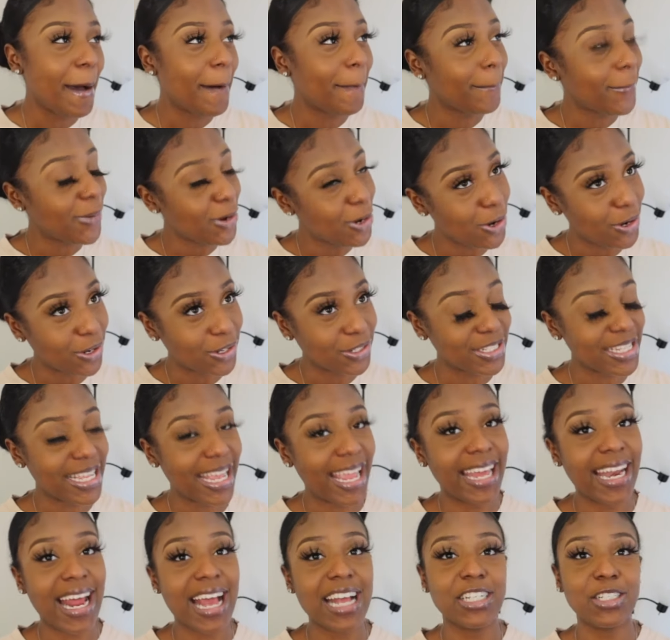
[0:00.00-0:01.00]
bald.
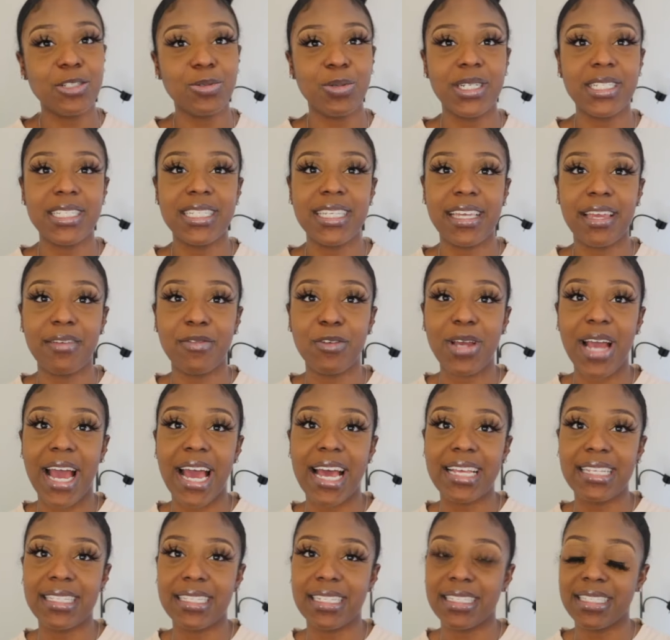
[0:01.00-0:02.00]
And I just wanted to give you
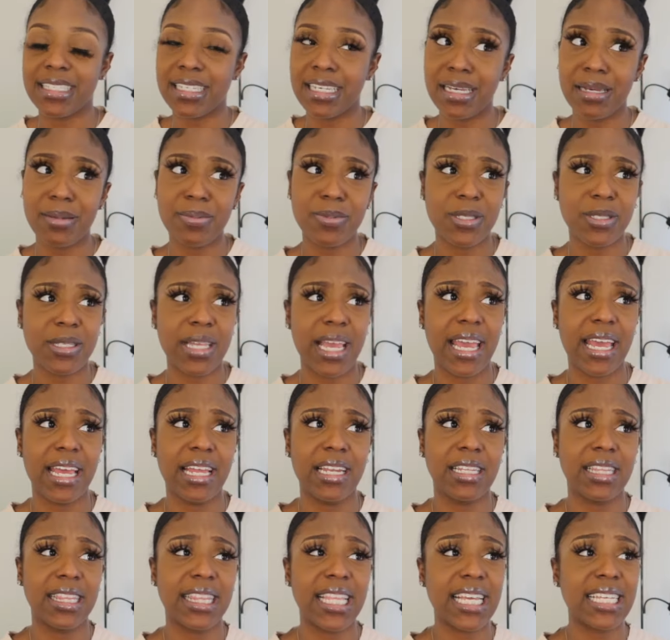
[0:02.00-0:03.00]
guys the tips
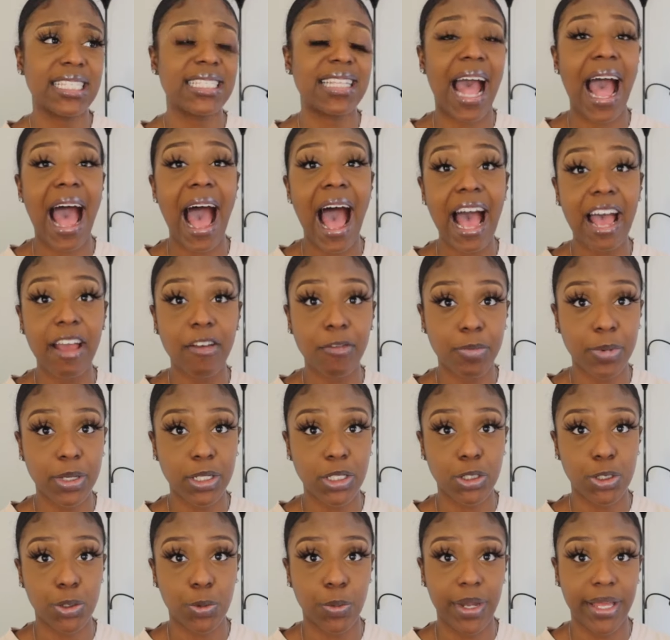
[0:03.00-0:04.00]
and things that I've
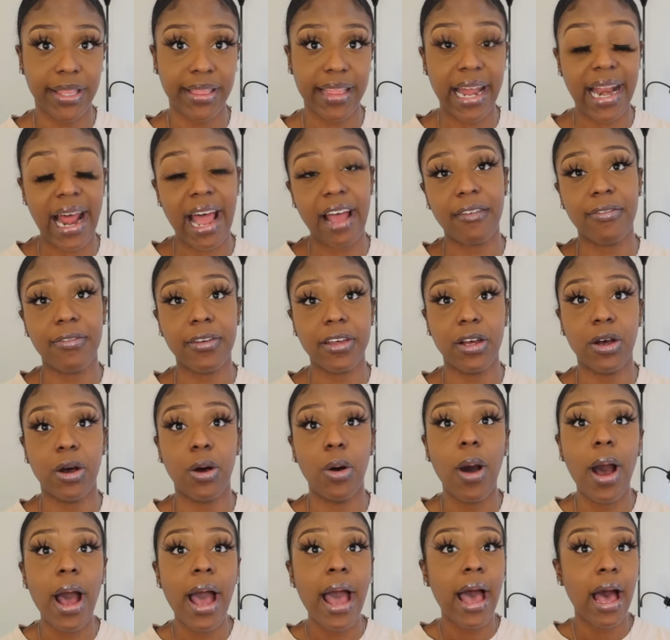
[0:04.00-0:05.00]
been doing that I
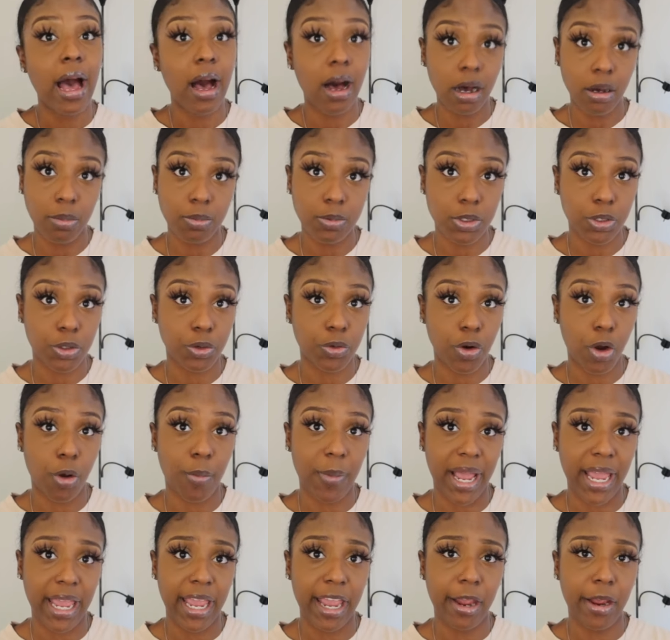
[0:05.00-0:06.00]
feel helped grow
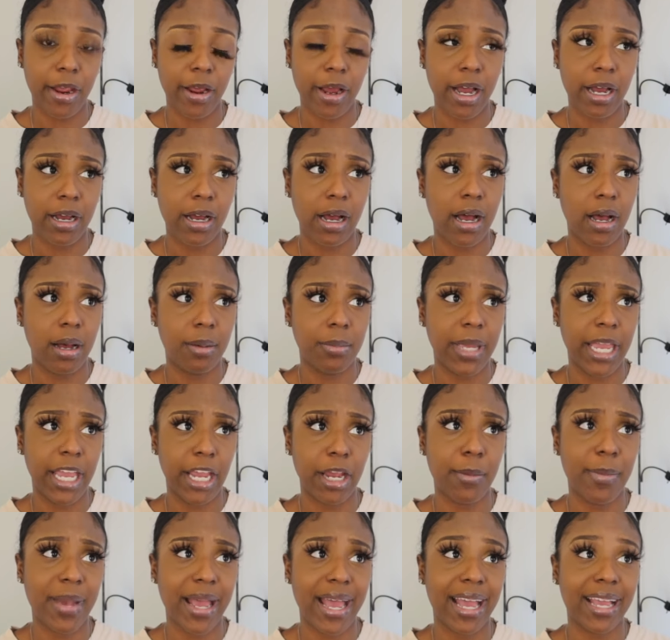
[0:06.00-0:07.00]
my hair
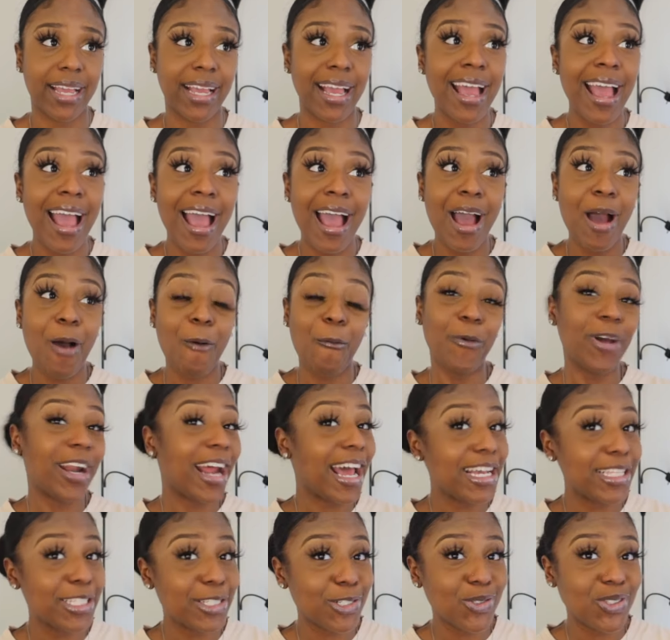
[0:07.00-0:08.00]
back. What
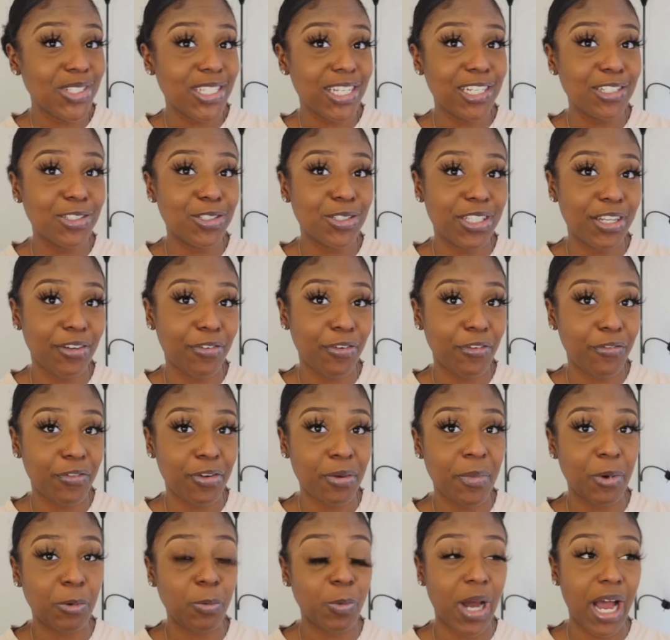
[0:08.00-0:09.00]
I do is a little different
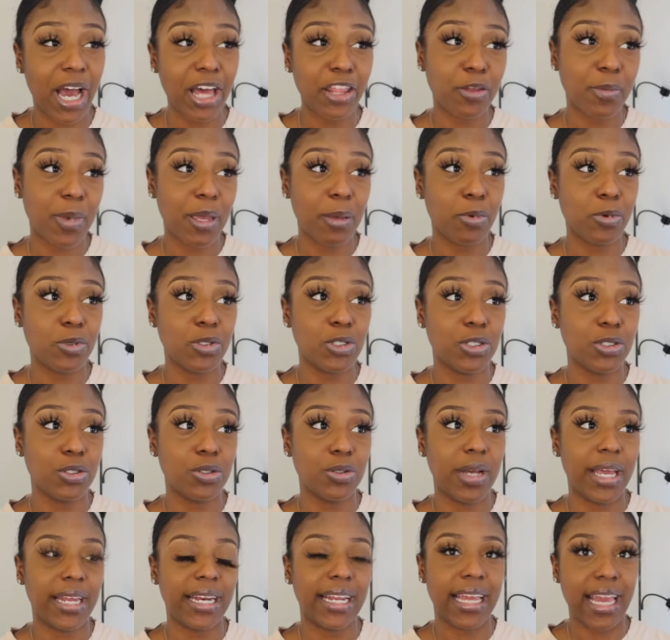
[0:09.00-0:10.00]
from what other people
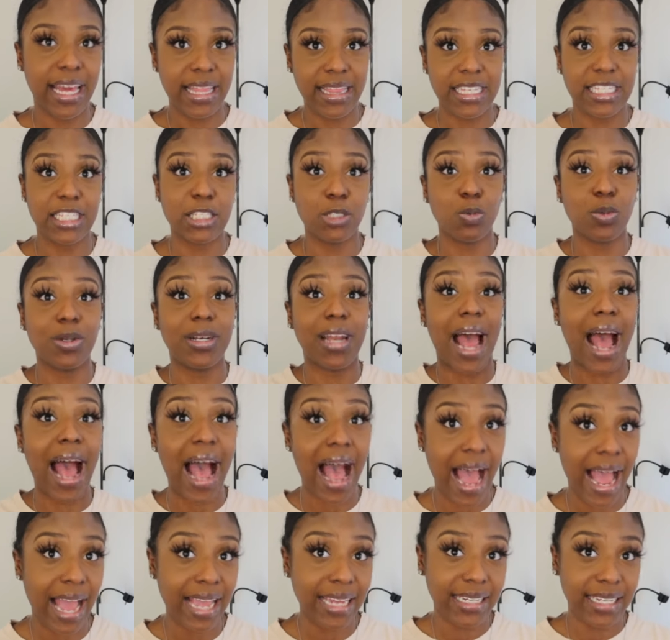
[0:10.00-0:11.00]
do. And again, this is what
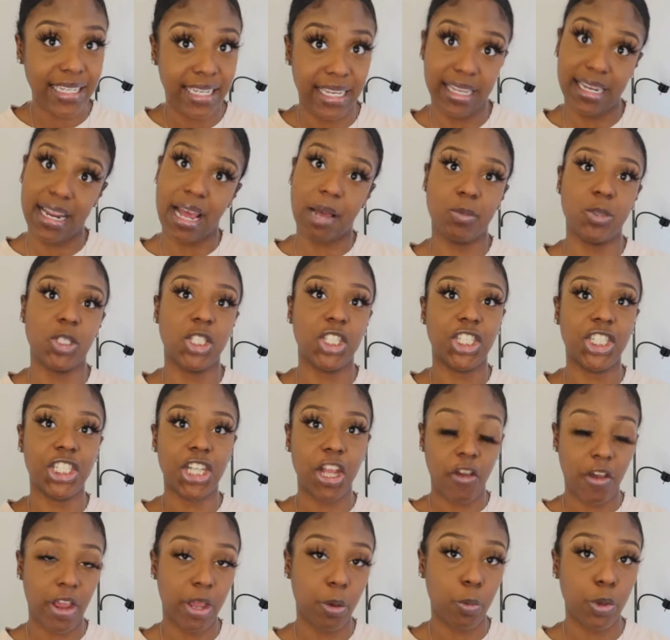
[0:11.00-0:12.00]
I did. I'm just
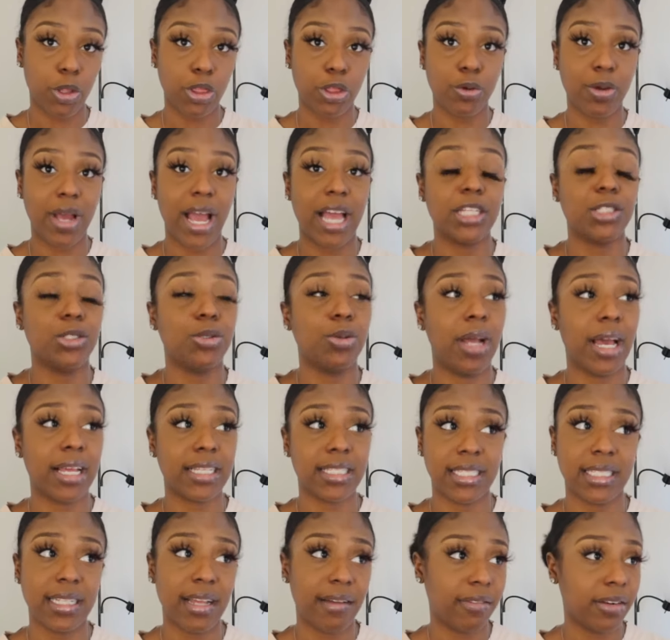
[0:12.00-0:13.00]
sharing with you guys. You
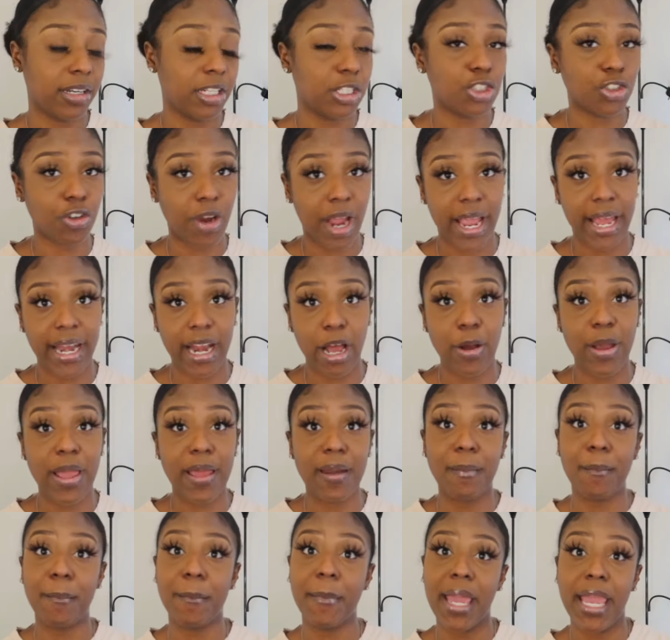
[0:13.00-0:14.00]
guys can definitely try it out.
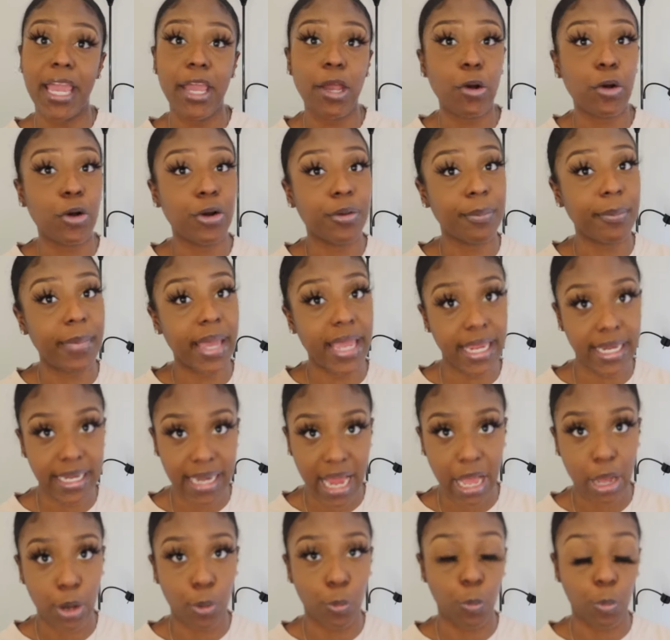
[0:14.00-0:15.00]
It may or may
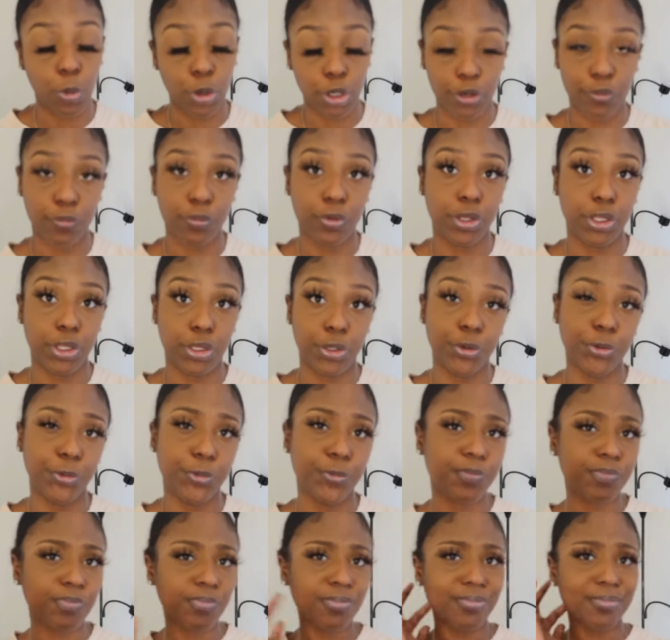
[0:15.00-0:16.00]
not work for
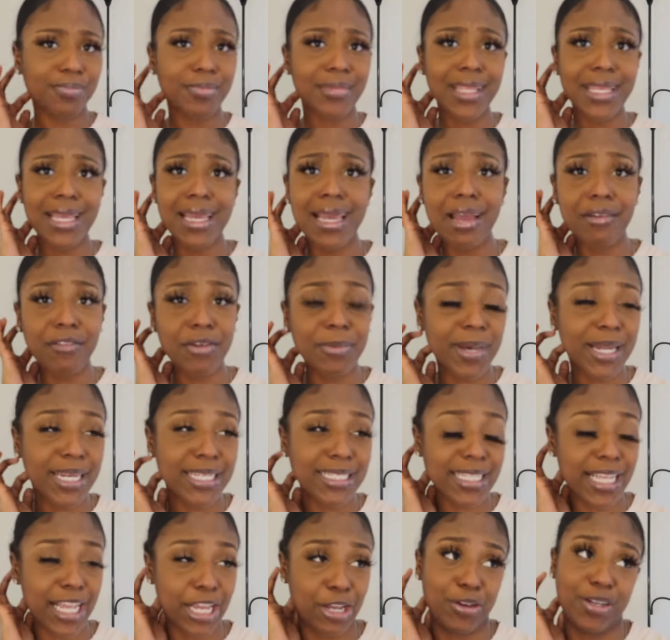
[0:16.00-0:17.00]
you.
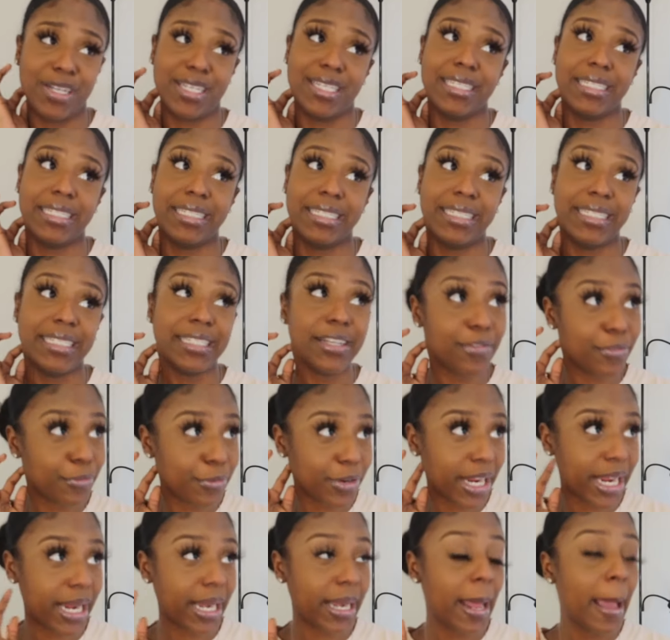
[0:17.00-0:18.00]
Everybody's hair is
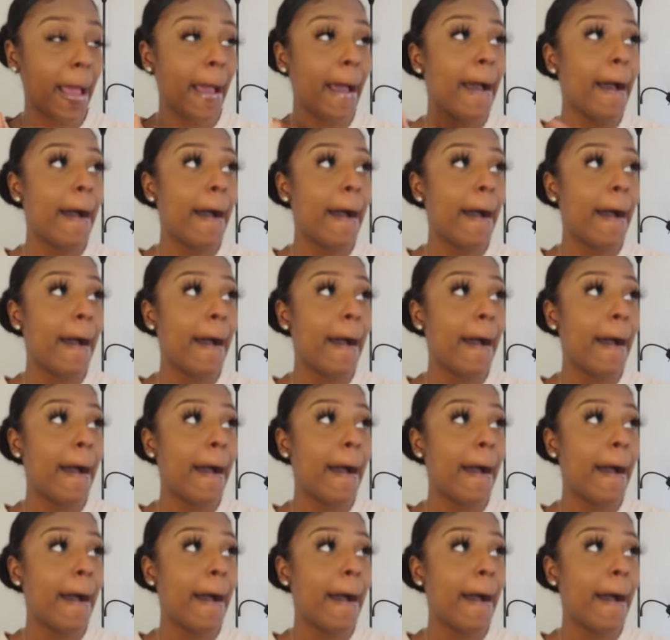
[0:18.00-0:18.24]
different.